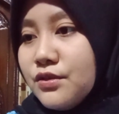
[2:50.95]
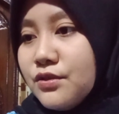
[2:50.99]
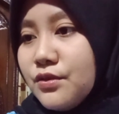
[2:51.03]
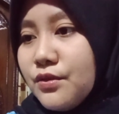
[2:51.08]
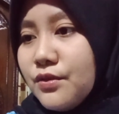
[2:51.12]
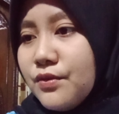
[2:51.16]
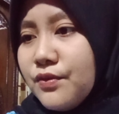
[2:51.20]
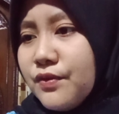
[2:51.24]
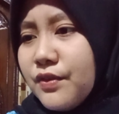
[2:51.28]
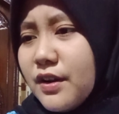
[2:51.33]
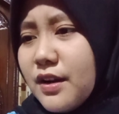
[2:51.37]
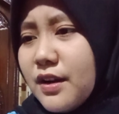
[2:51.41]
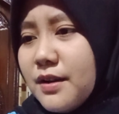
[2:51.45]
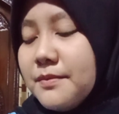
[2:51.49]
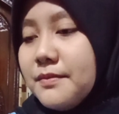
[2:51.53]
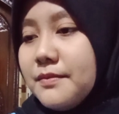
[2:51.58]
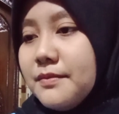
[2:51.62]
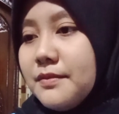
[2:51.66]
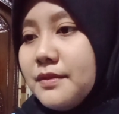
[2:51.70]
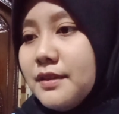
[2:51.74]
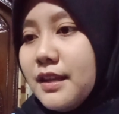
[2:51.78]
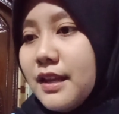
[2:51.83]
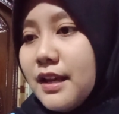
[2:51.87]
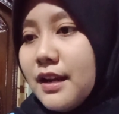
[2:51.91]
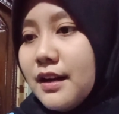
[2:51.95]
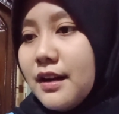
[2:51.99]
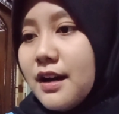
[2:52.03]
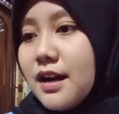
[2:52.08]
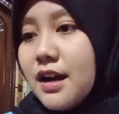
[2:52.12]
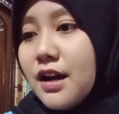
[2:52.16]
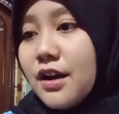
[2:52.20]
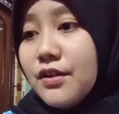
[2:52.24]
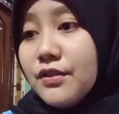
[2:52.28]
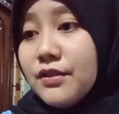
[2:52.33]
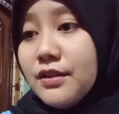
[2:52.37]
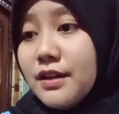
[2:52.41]
to form their
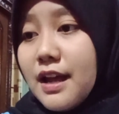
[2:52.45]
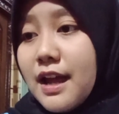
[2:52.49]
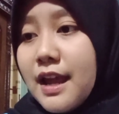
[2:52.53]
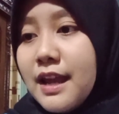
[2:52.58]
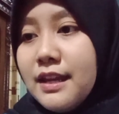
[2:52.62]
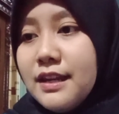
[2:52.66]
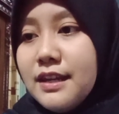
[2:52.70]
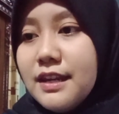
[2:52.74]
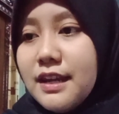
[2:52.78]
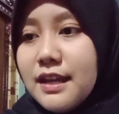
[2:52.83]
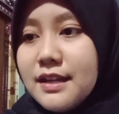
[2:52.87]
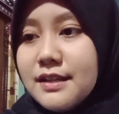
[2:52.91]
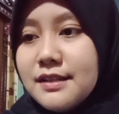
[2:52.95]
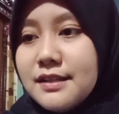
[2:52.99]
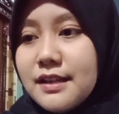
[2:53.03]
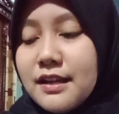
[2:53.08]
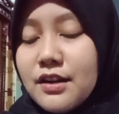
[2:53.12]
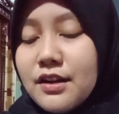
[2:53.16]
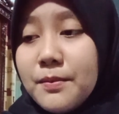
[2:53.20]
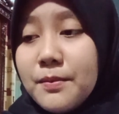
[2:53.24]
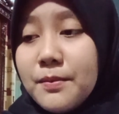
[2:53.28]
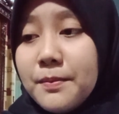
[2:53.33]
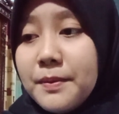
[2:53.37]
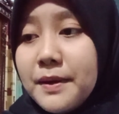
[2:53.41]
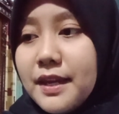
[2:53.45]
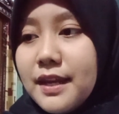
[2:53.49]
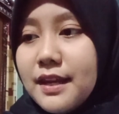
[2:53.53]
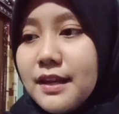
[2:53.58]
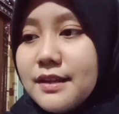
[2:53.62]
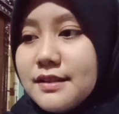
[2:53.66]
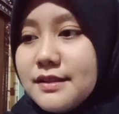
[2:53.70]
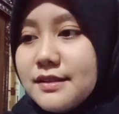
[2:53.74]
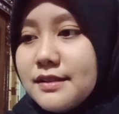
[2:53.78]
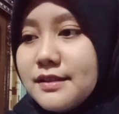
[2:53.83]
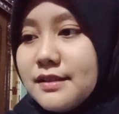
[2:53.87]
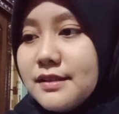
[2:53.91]
own ideas and
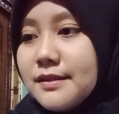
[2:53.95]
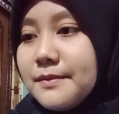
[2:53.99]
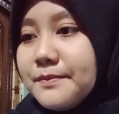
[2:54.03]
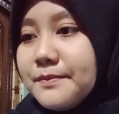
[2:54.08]
opinions.